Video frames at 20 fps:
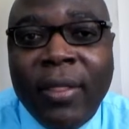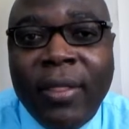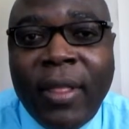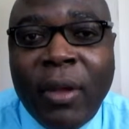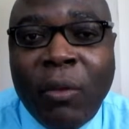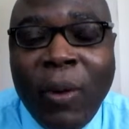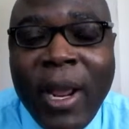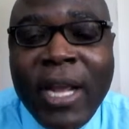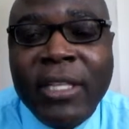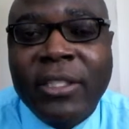
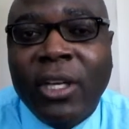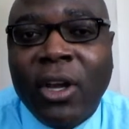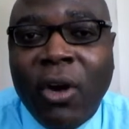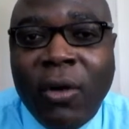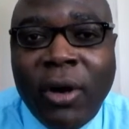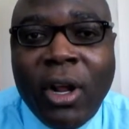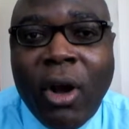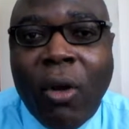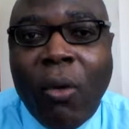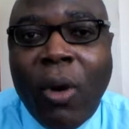the rates are
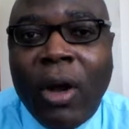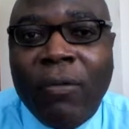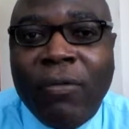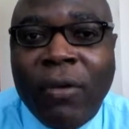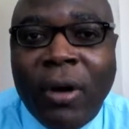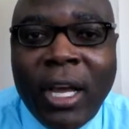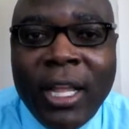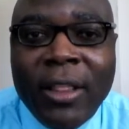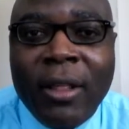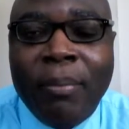going to go up
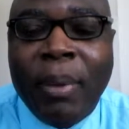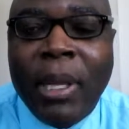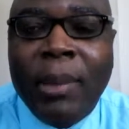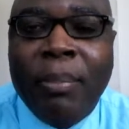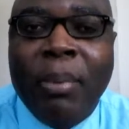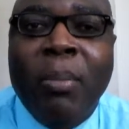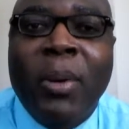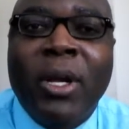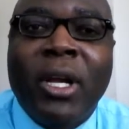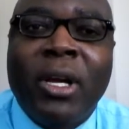for other
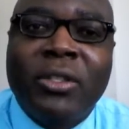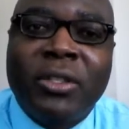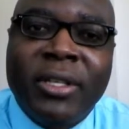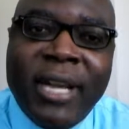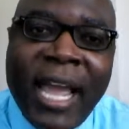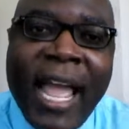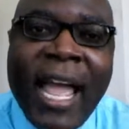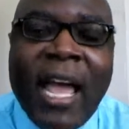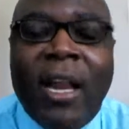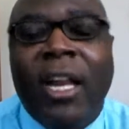people because
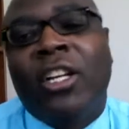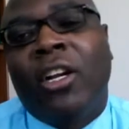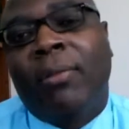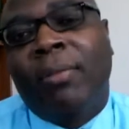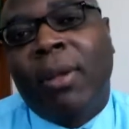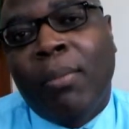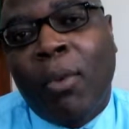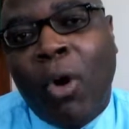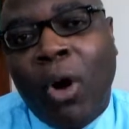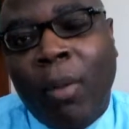now there are
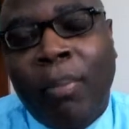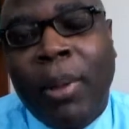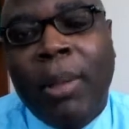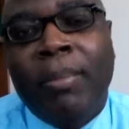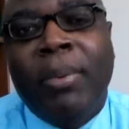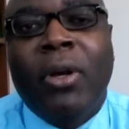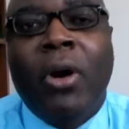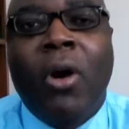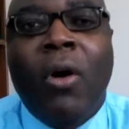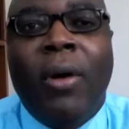going to be more
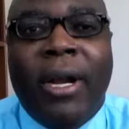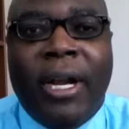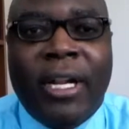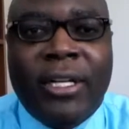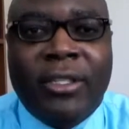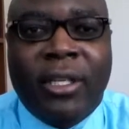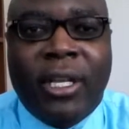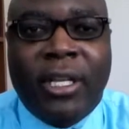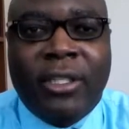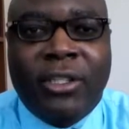people going
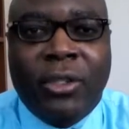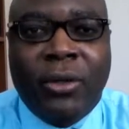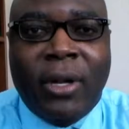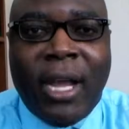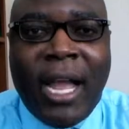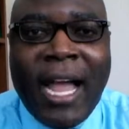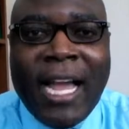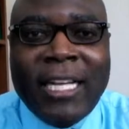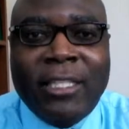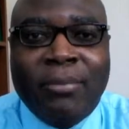into
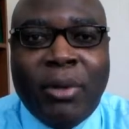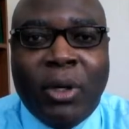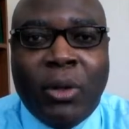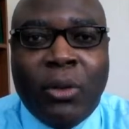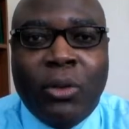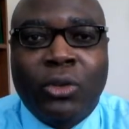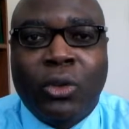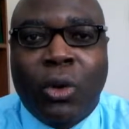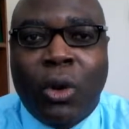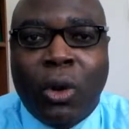the
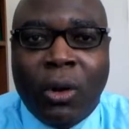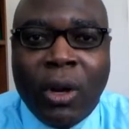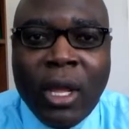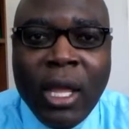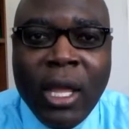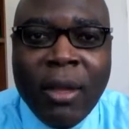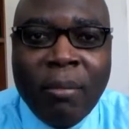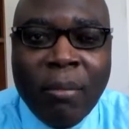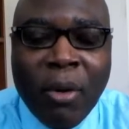hospitals or